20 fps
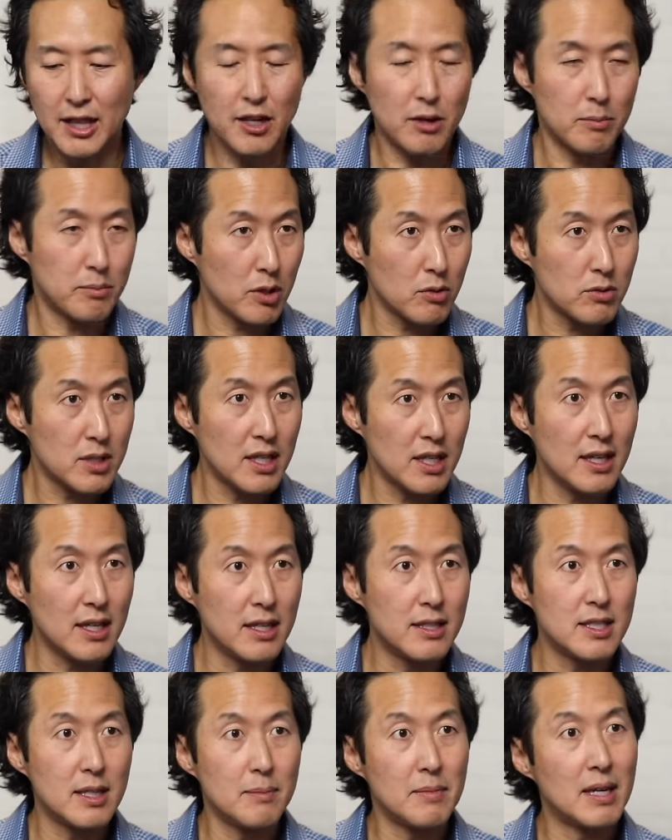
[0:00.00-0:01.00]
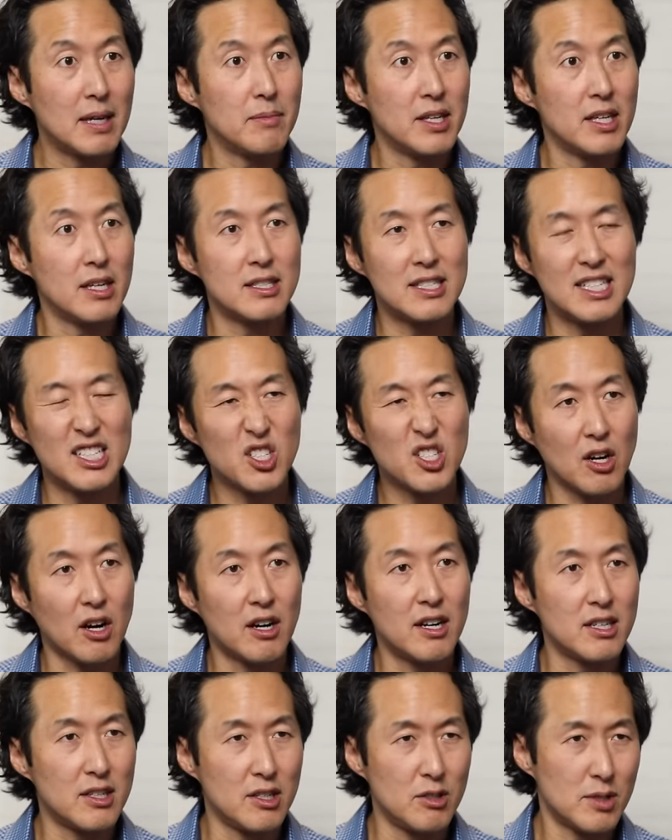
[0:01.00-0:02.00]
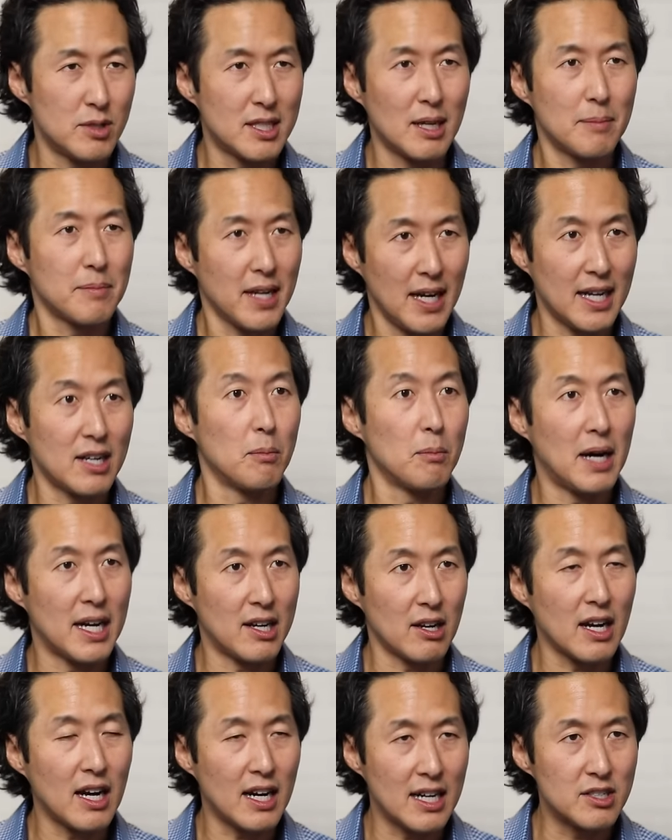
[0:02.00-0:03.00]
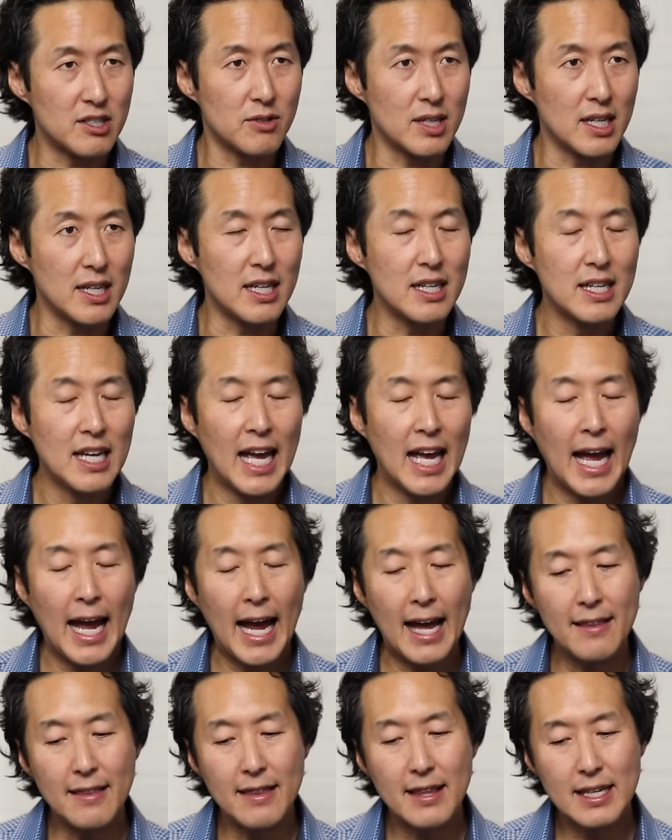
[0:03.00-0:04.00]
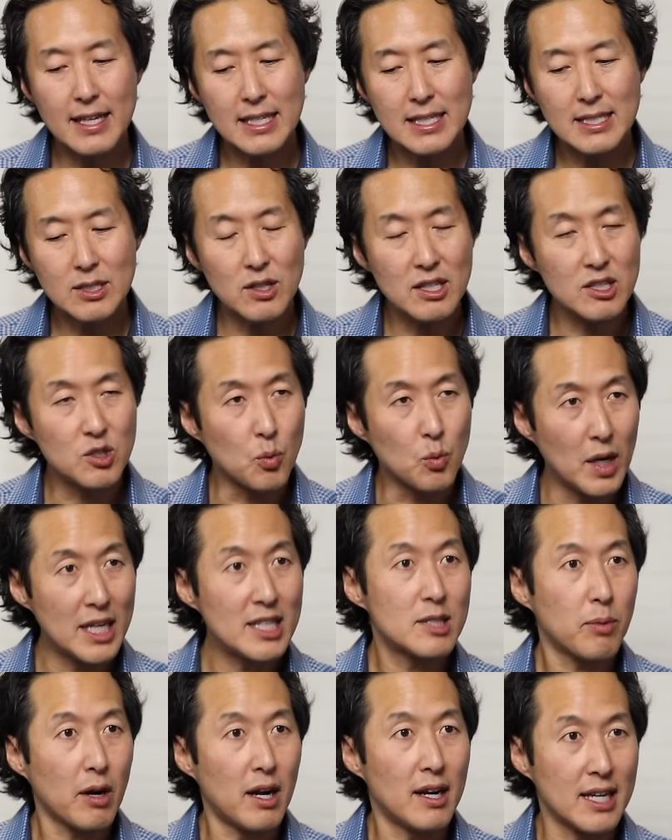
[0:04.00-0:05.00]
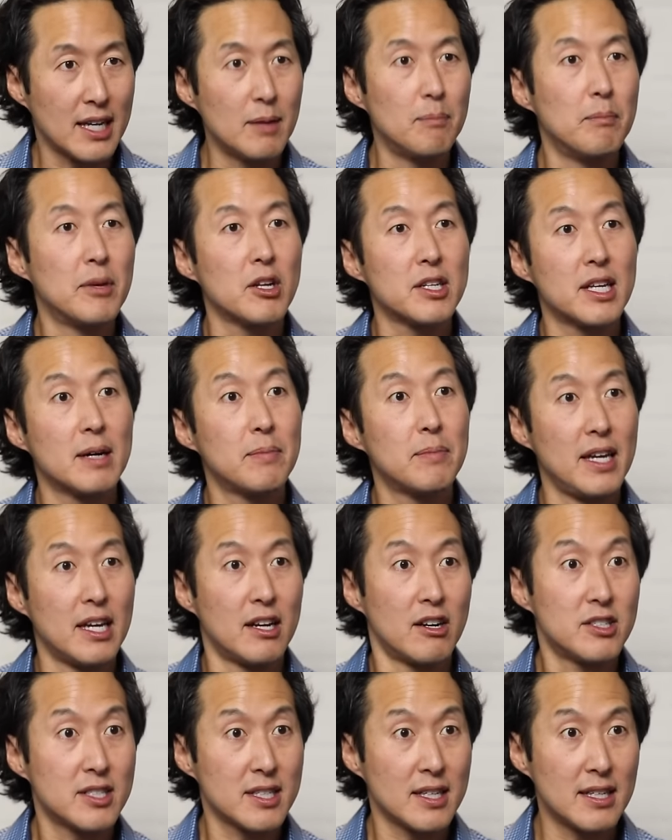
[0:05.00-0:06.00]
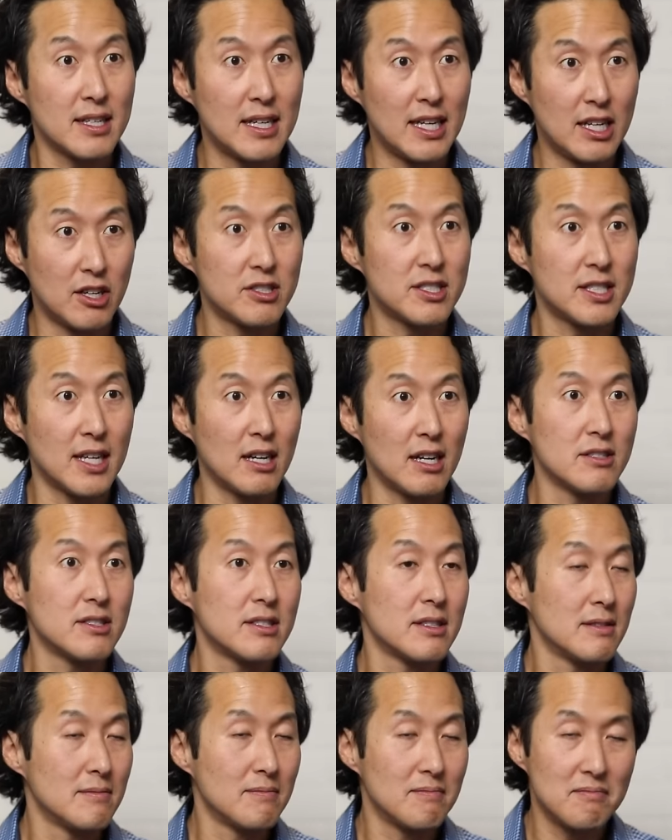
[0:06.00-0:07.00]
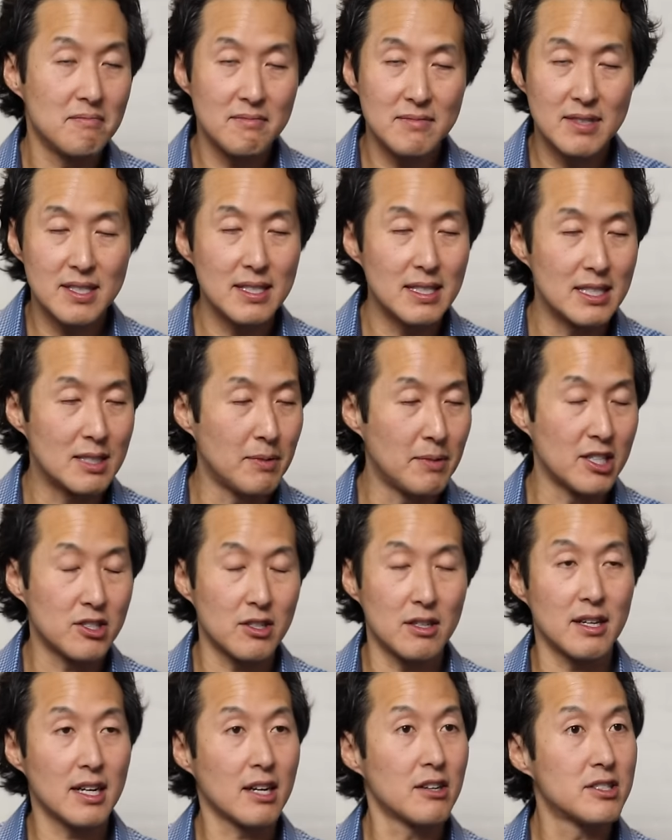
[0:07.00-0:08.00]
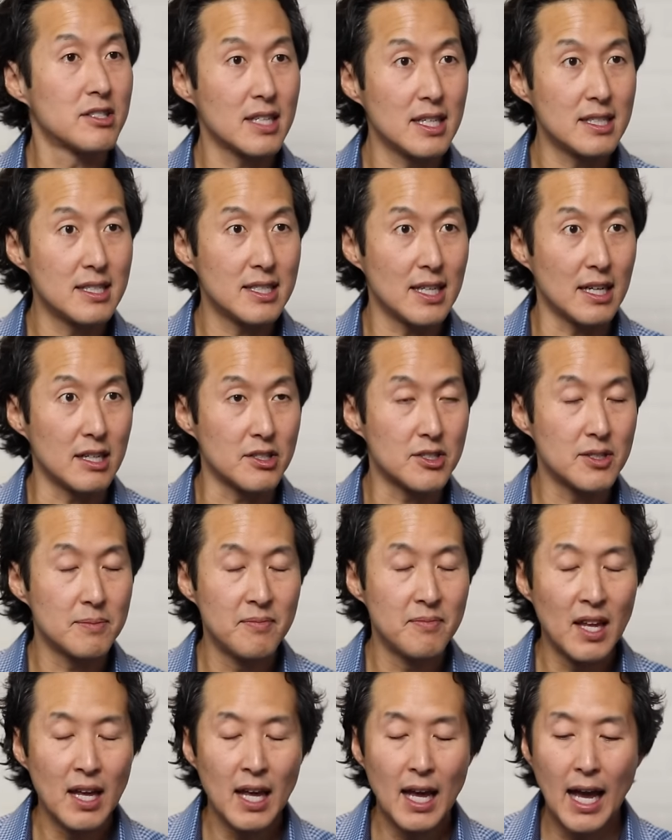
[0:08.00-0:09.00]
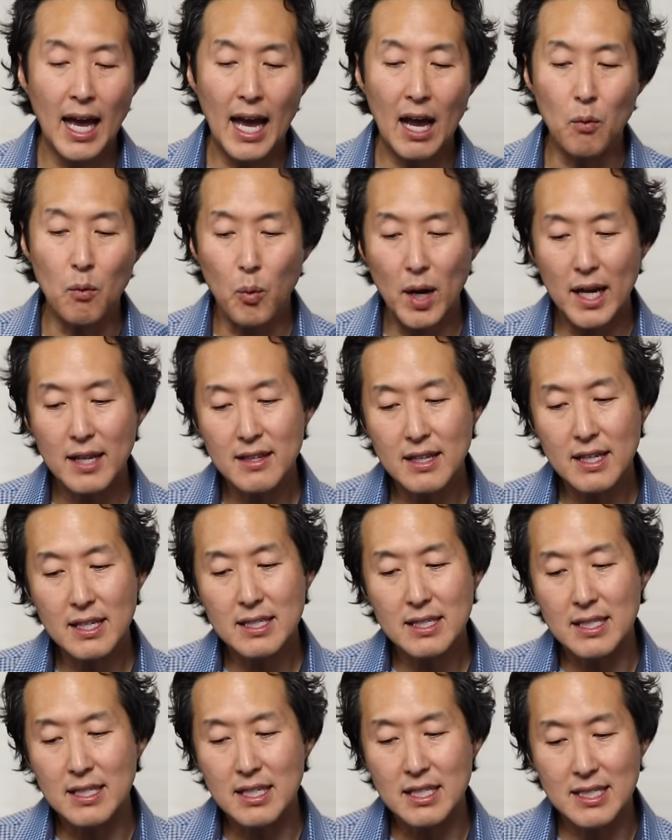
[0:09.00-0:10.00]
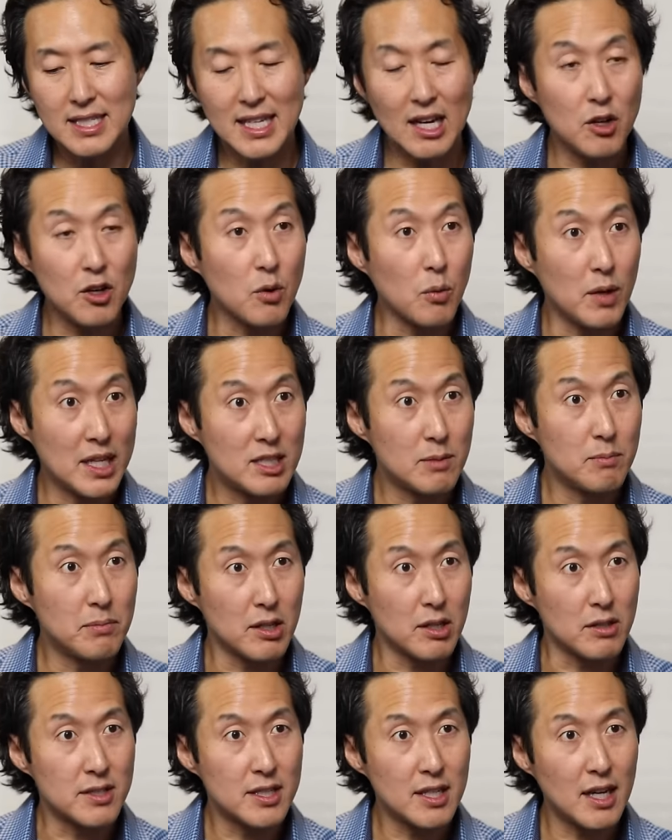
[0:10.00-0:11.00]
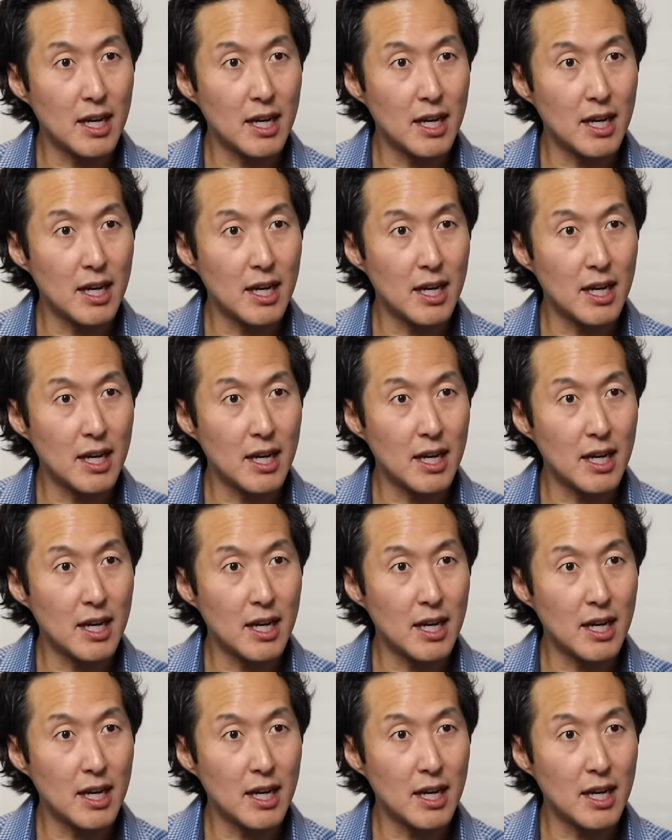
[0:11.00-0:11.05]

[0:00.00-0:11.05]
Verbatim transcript: they're proteins, they may be discarded, used up kind of mitochondria. And these, this waste product can build up in our, in our cells, especially like our skin cells. And when these, this cellular waste builds